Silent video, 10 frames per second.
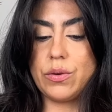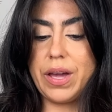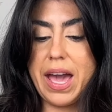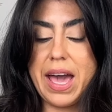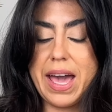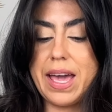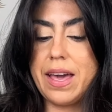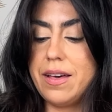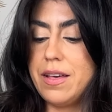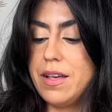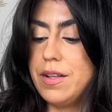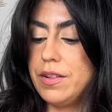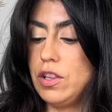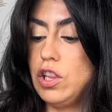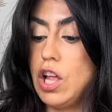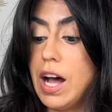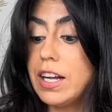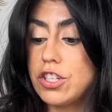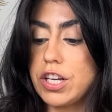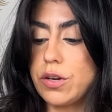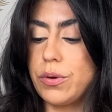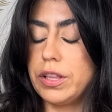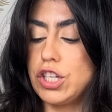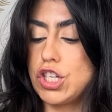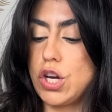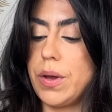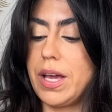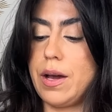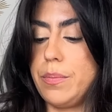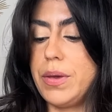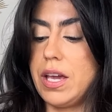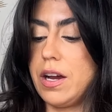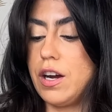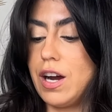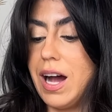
Okay, logic really showing up here,